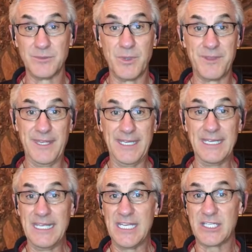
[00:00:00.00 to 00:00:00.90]

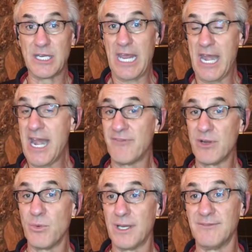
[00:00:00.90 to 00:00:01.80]
within each and every
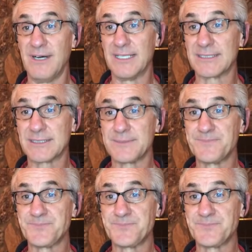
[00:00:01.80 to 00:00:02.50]
one of us.